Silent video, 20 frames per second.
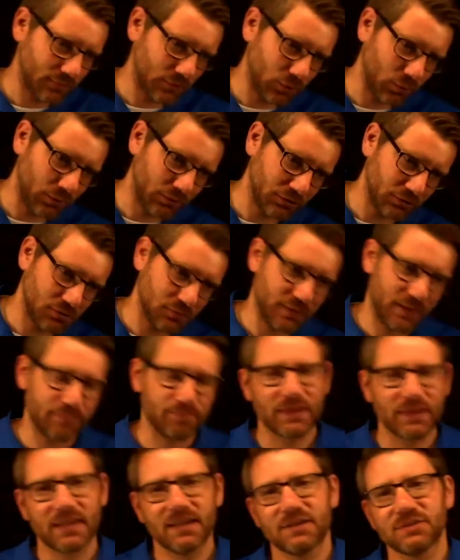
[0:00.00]
I'm going to do that.
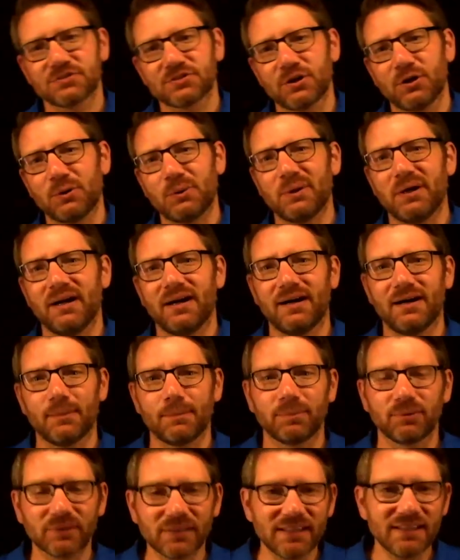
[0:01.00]
So
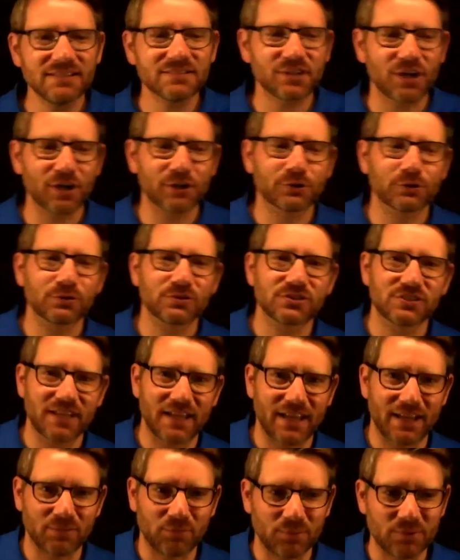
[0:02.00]
please
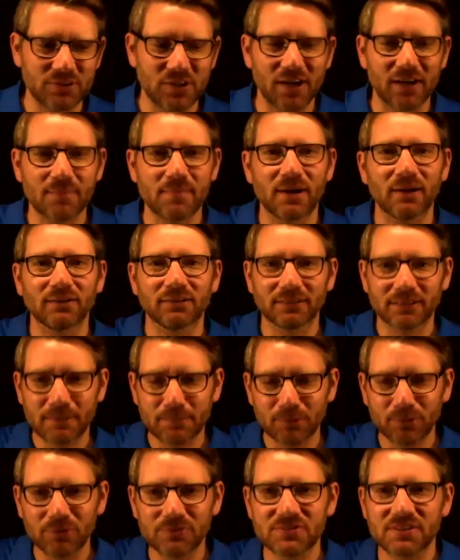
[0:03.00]
understand, when we talk about
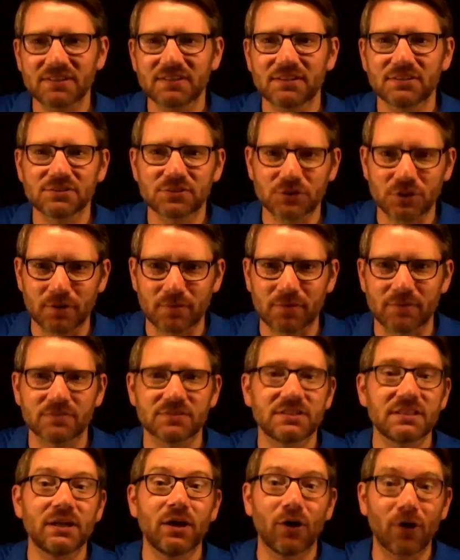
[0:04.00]
liberals and
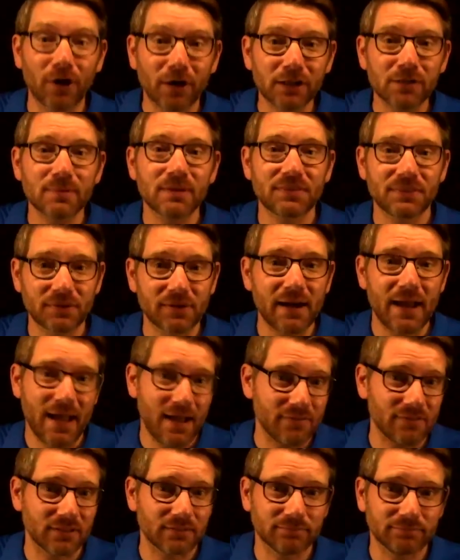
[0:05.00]
conservatives, the argument they're
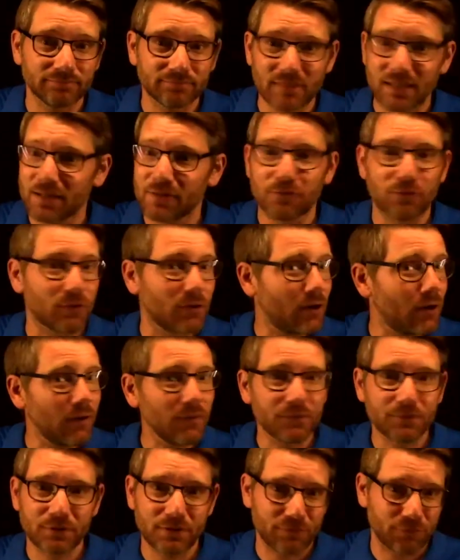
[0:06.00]
having for
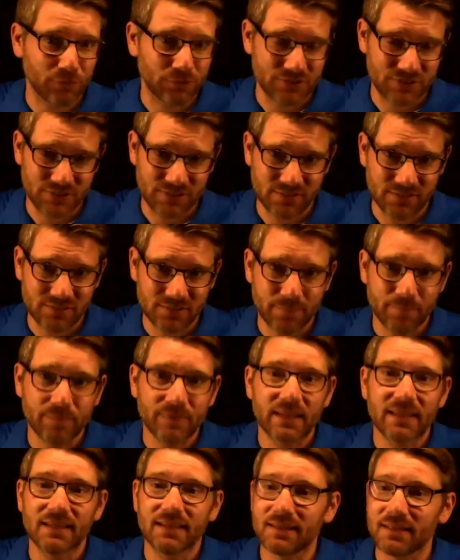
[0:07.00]
all their differences
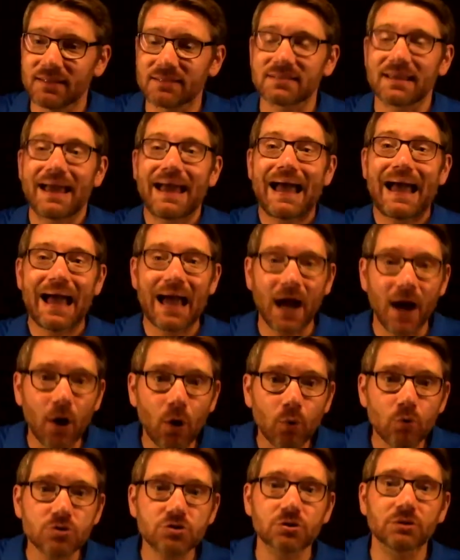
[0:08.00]
is
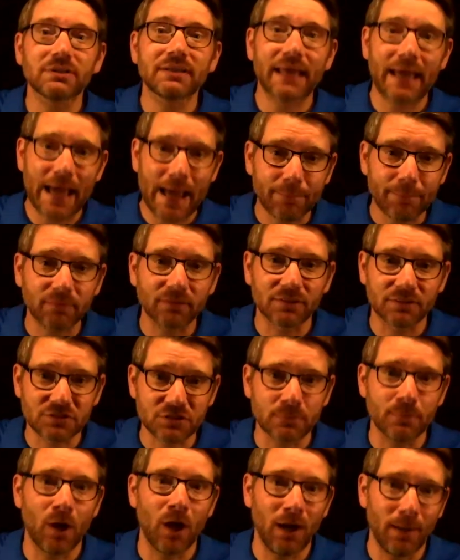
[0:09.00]
how should
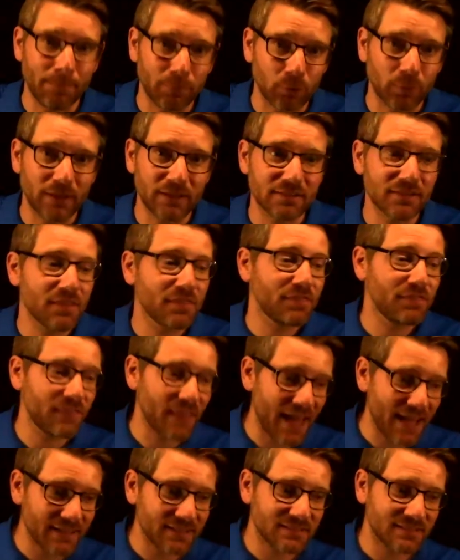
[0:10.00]
capitalism operate?
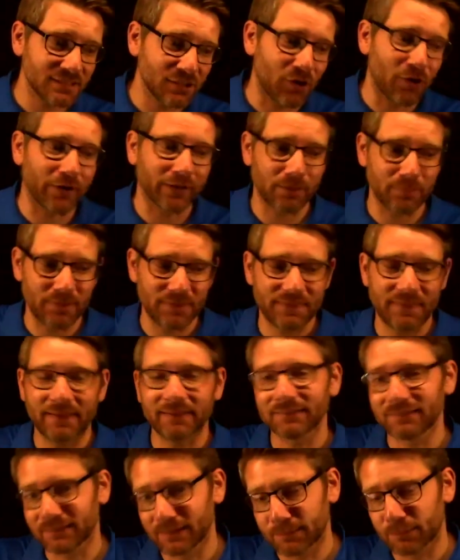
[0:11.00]
That is the argument
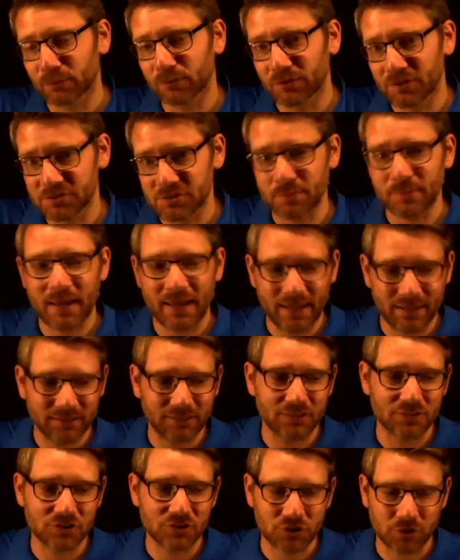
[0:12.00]
that liberalism
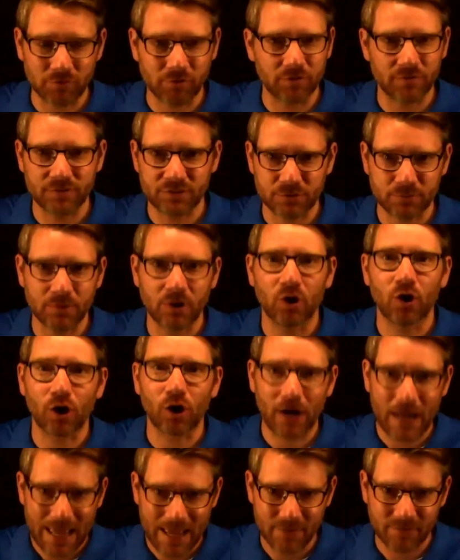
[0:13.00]
and conservatism
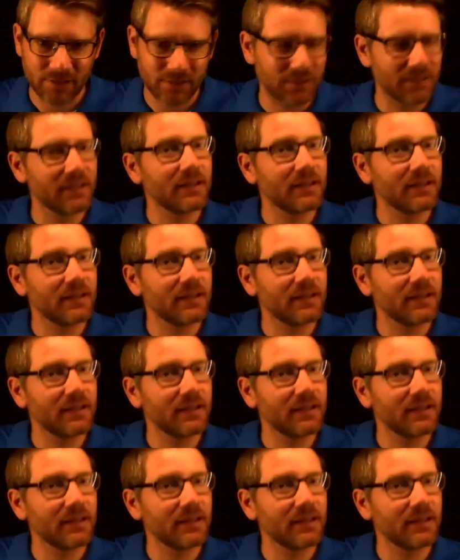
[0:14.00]
are having.